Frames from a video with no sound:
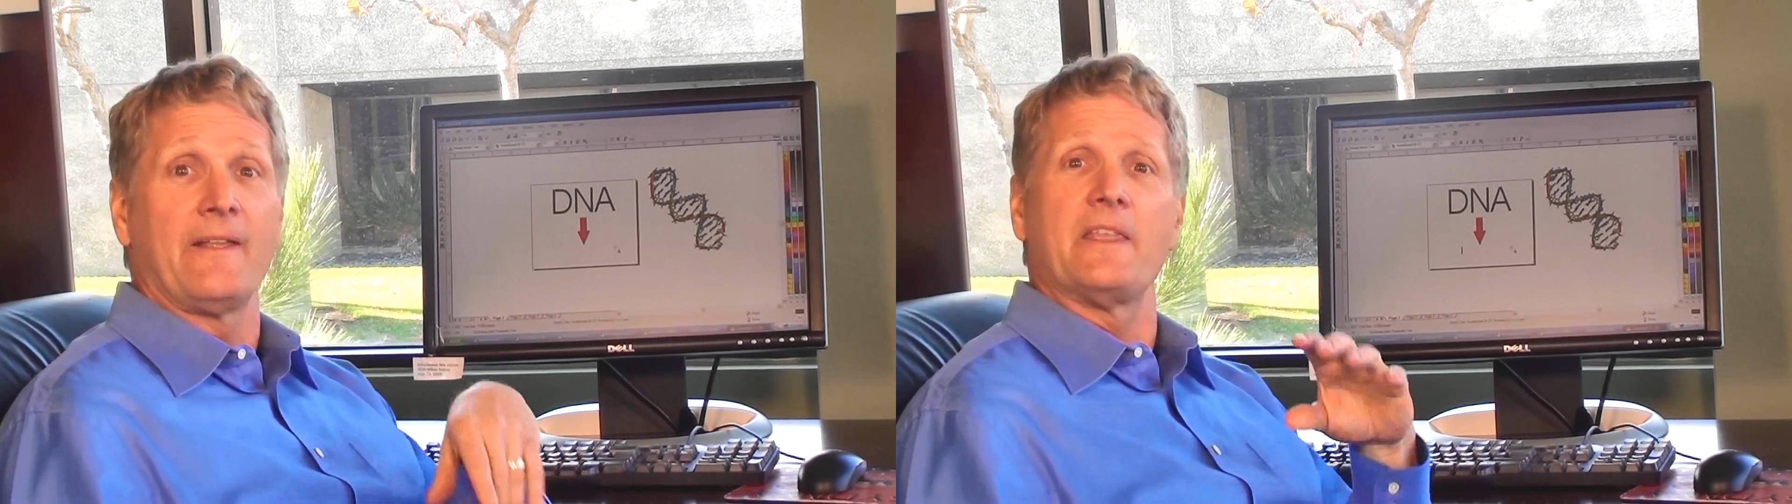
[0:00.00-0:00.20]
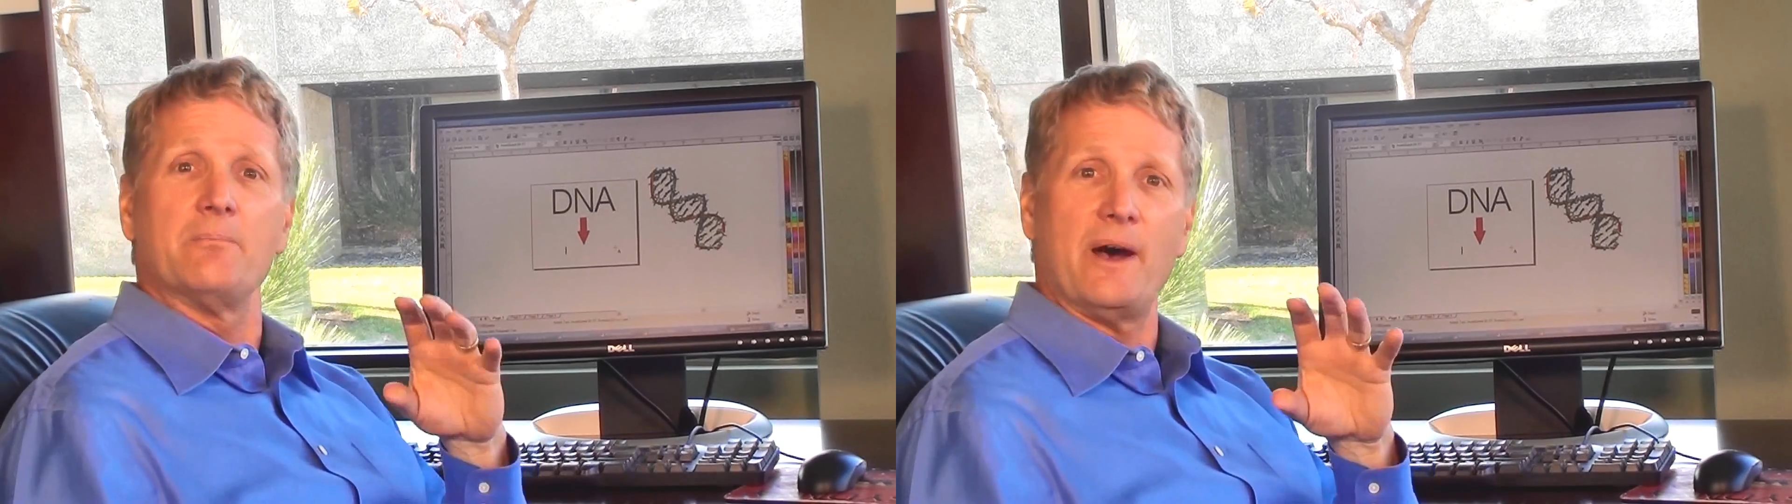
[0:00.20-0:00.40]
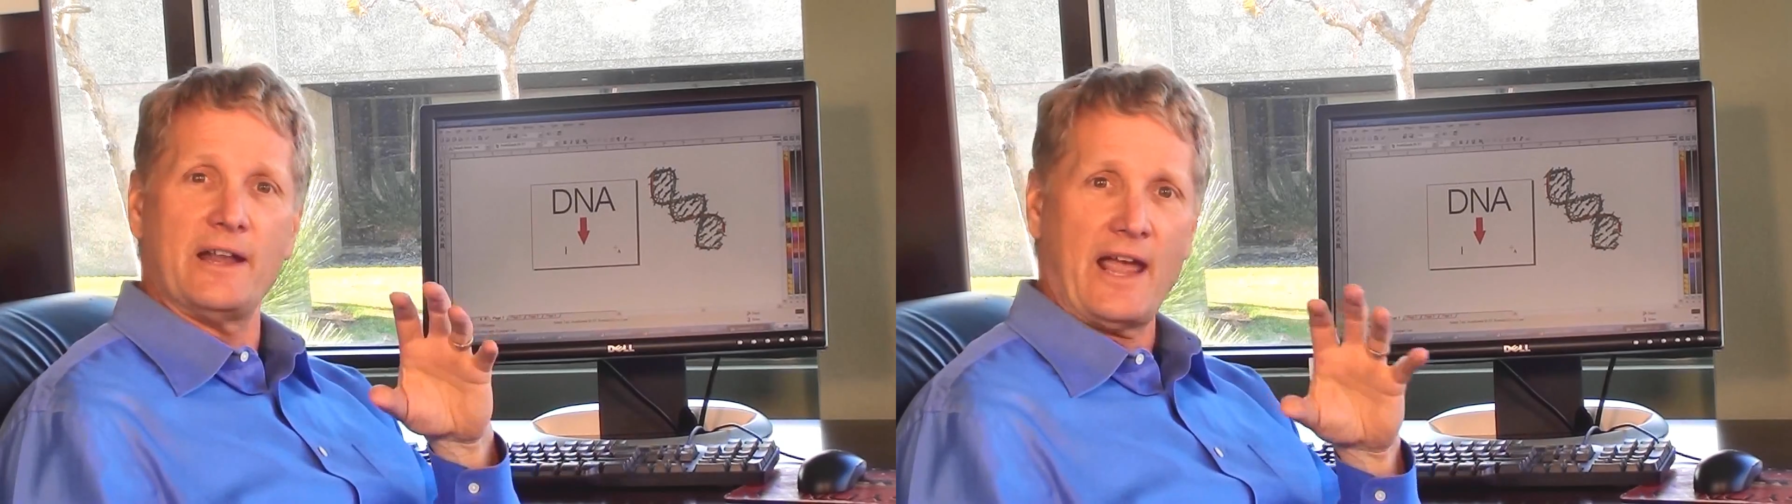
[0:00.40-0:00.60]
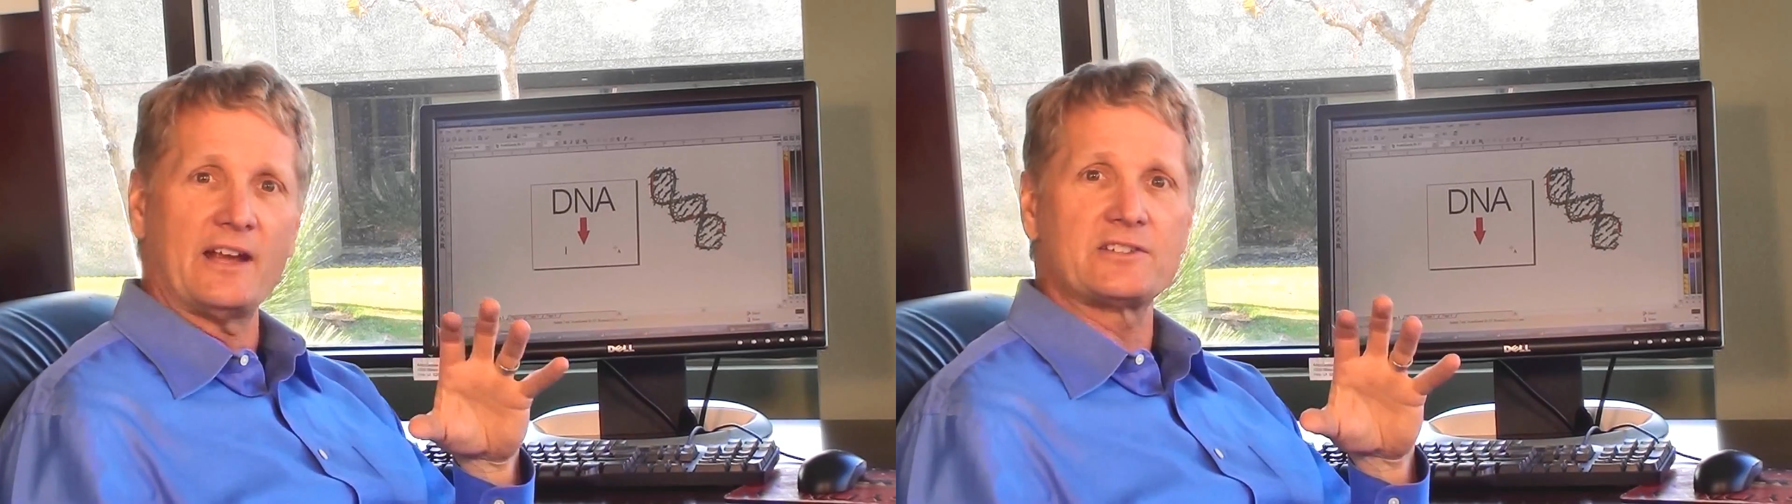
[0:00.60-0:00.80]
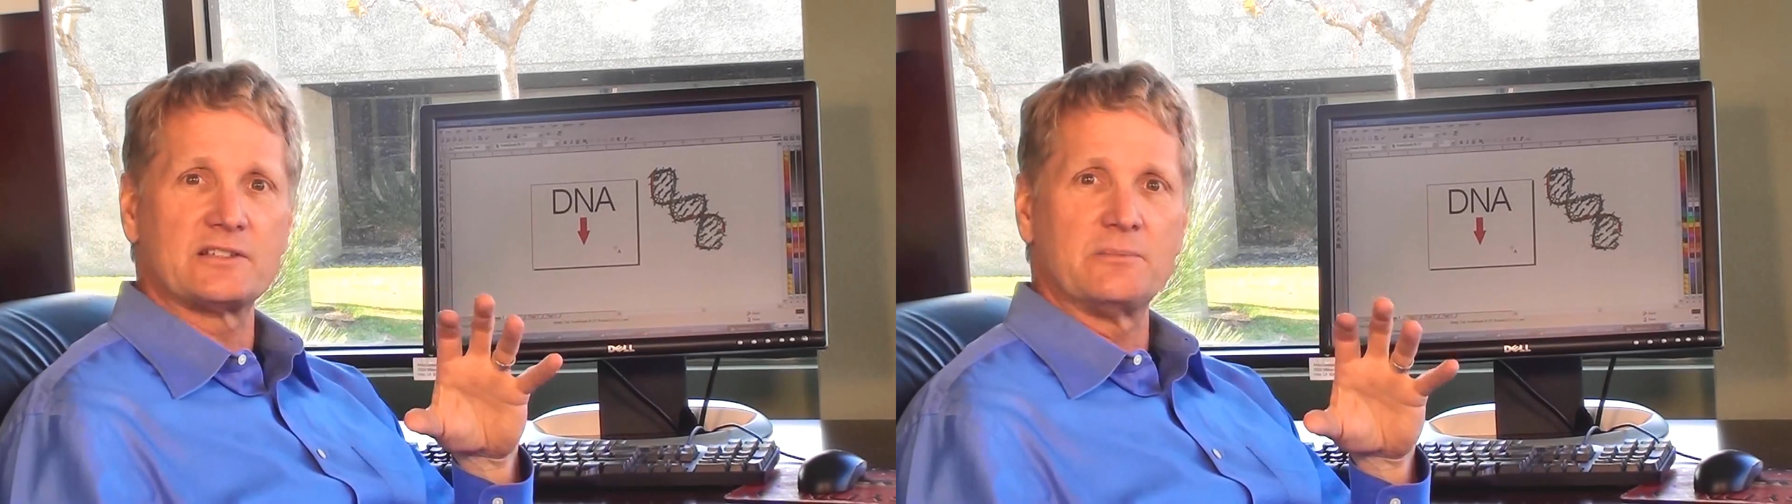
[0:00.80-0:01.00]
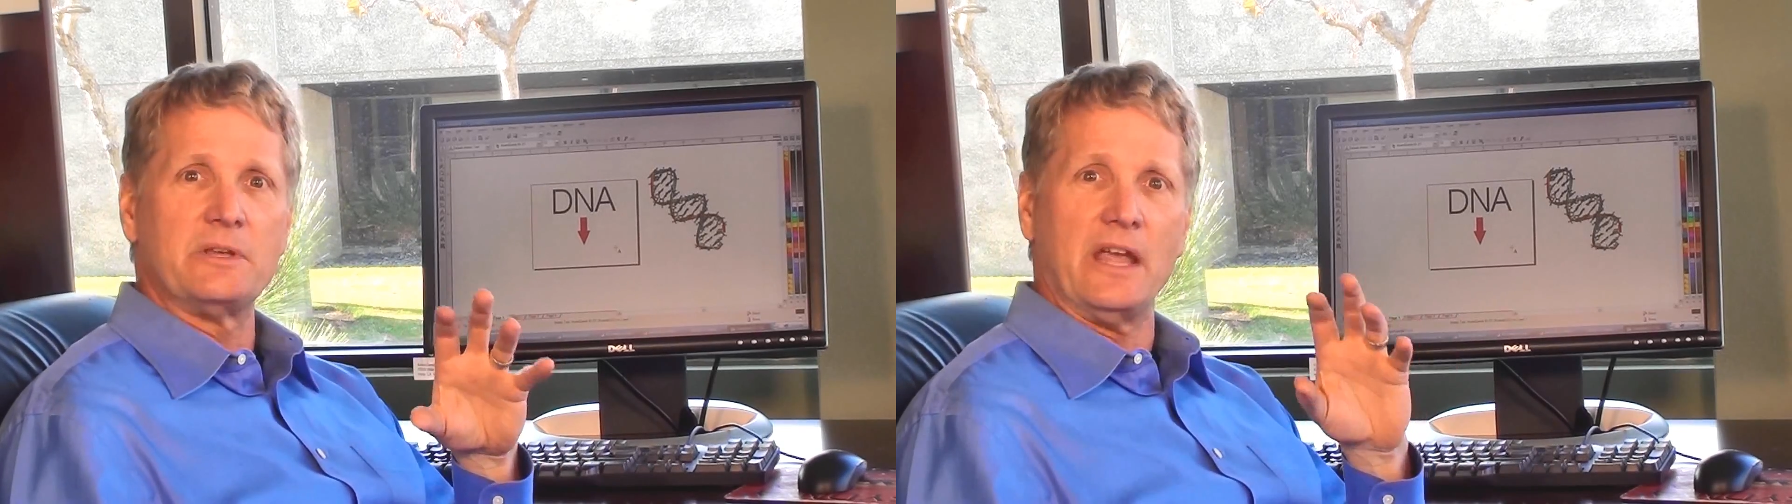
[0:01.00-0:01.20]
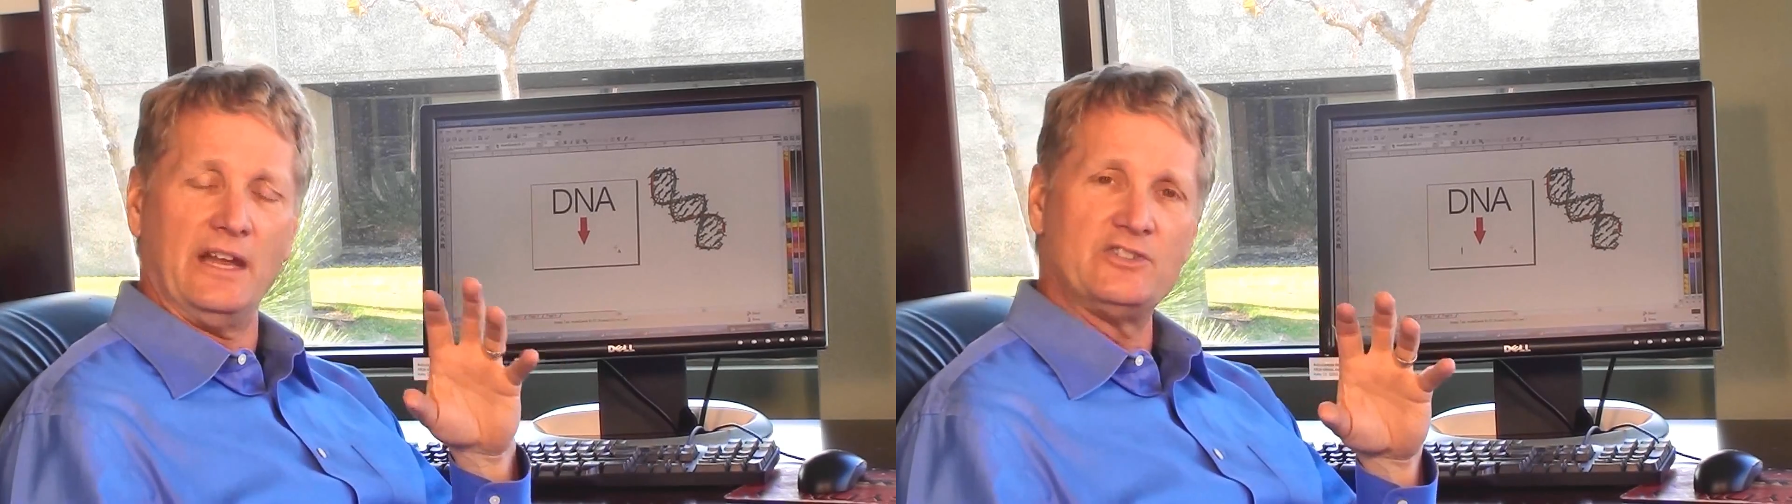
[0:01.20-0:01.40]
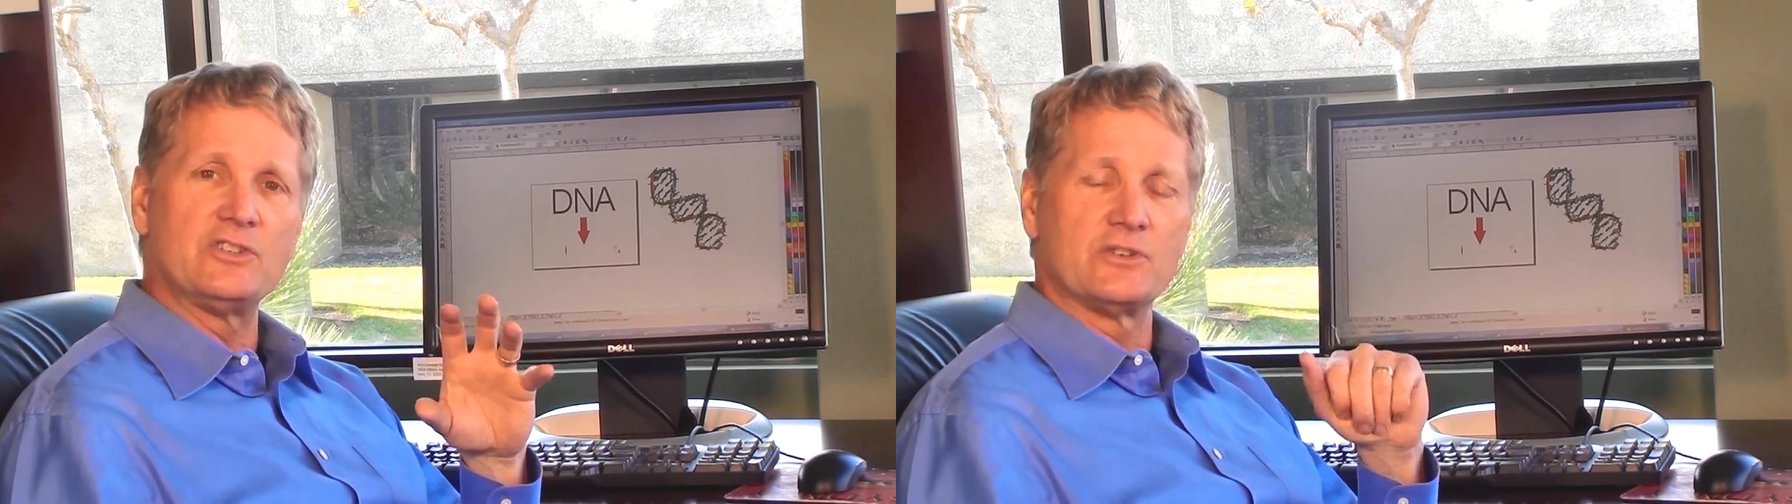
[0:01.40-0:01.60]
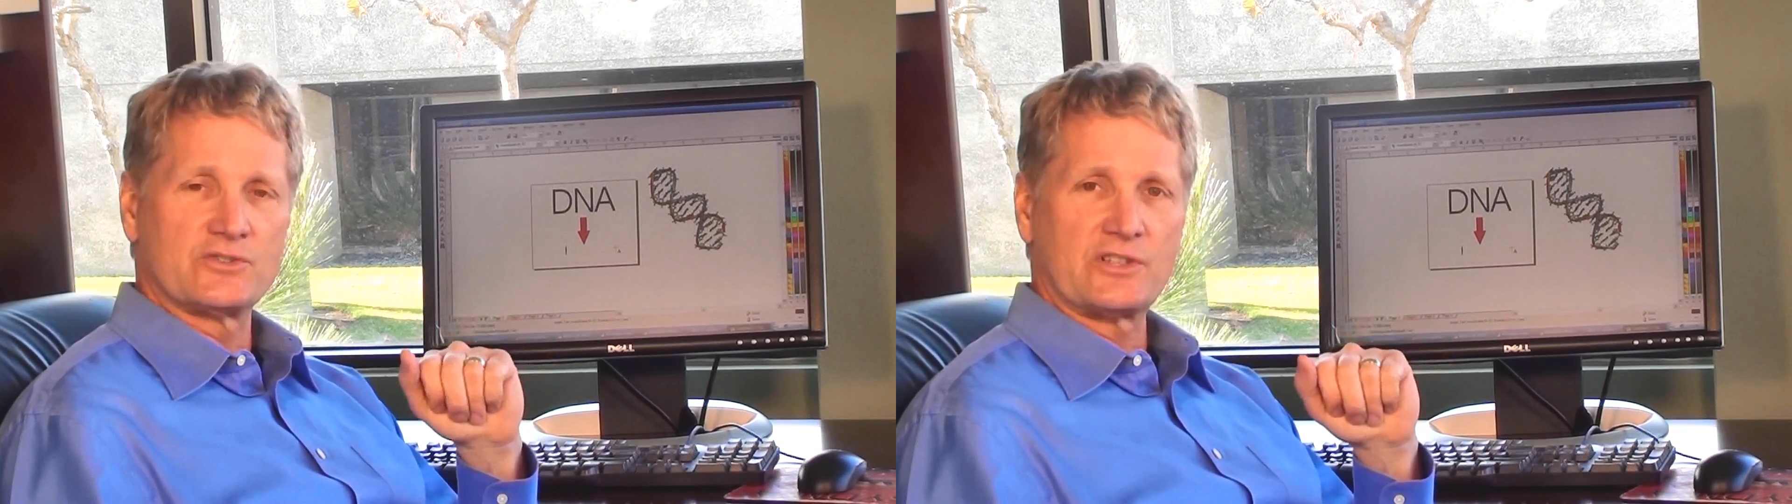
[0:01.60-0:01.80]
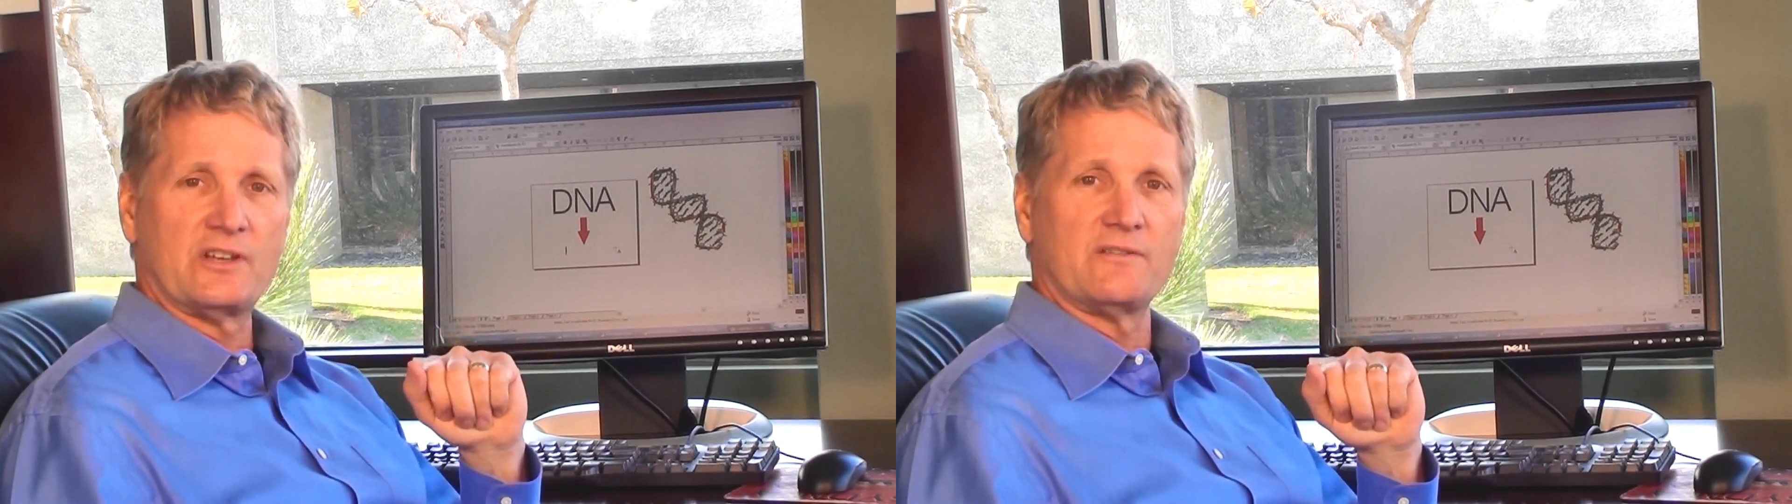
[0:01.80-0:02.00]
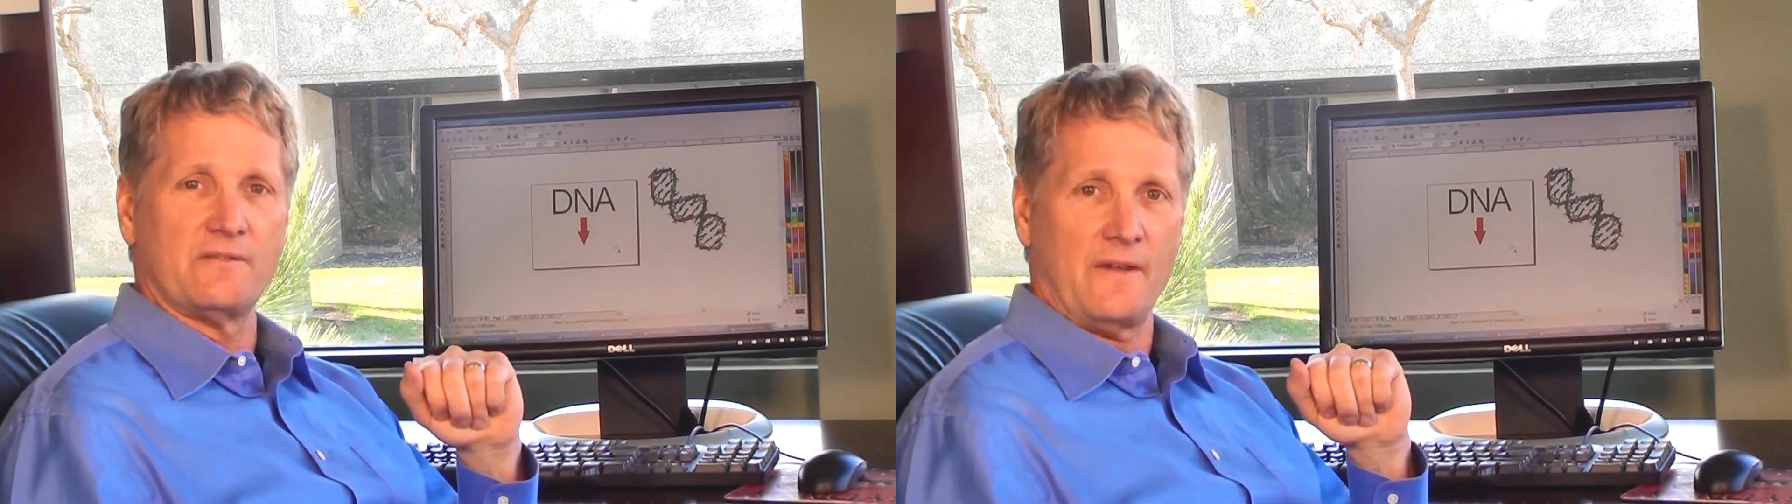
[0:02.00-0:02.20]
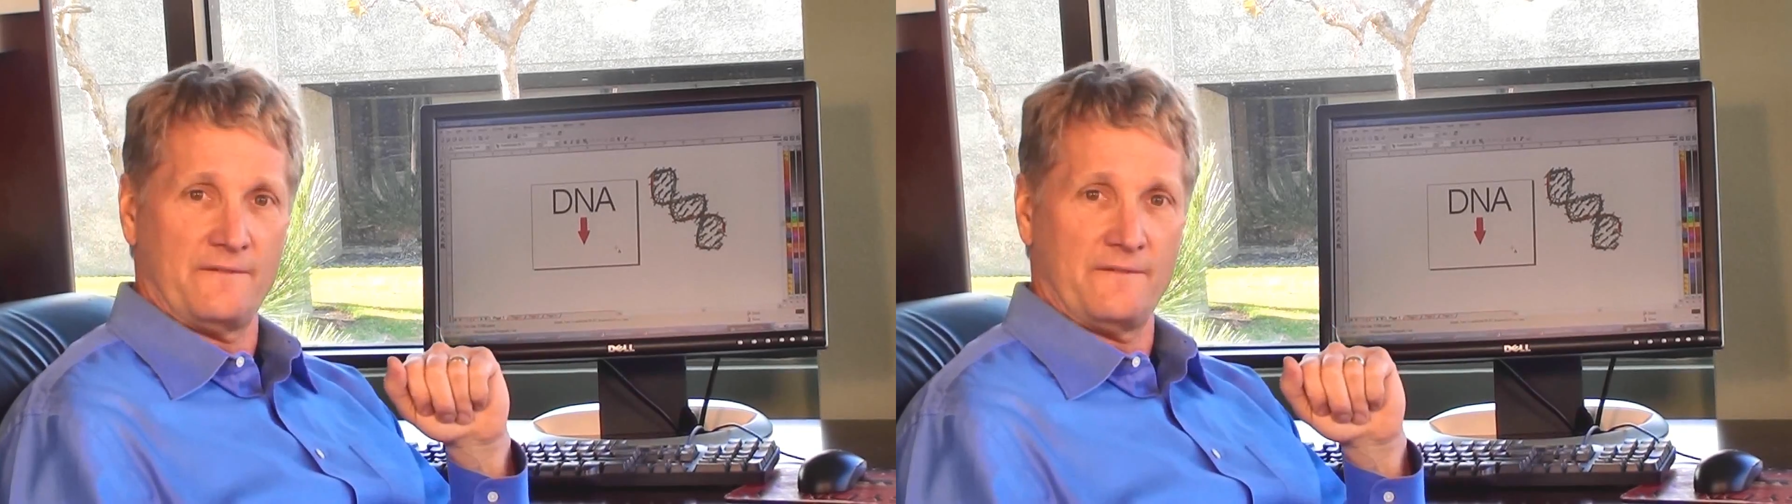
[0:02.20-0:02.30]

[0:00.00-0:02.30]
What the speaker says: that might actually be aging your skin